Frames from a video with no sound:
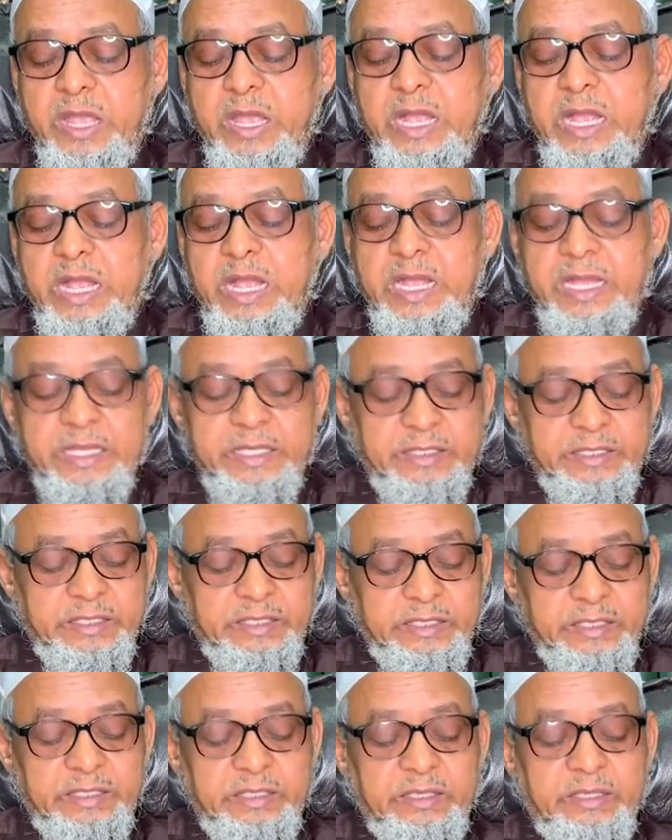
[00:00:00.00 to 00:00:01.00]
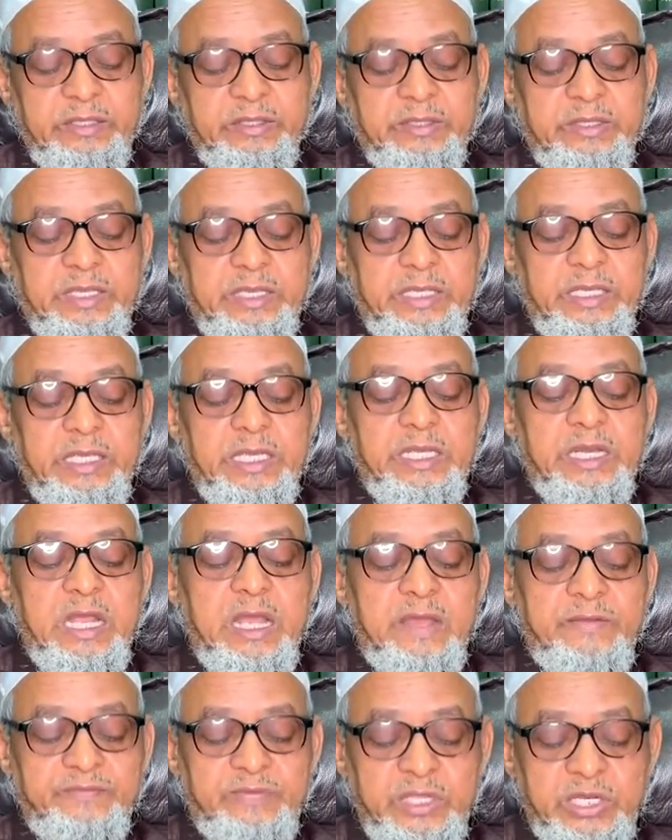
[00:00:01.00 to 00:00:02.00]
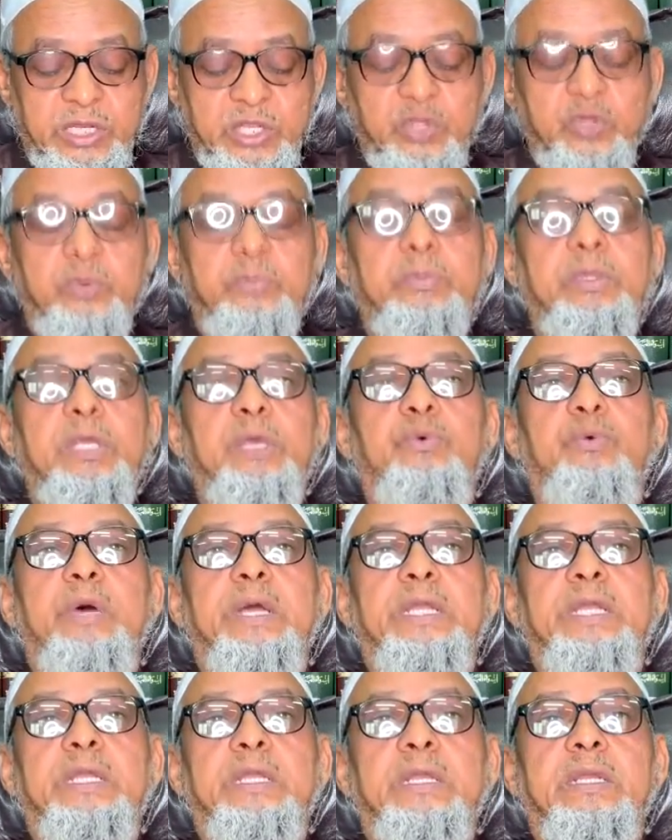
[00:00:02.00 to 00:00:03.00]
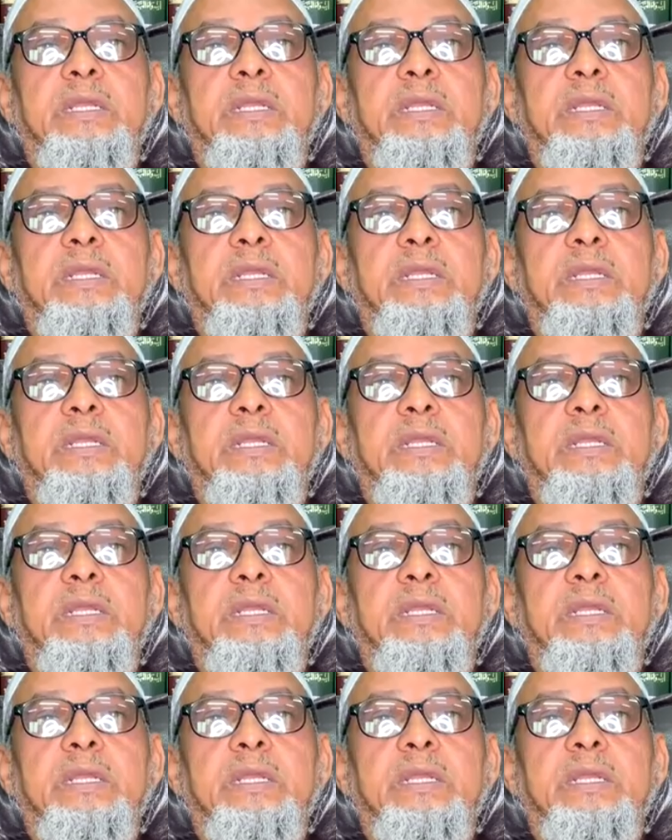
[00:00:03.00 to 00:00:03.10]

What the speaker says: and in the hereafter he will be one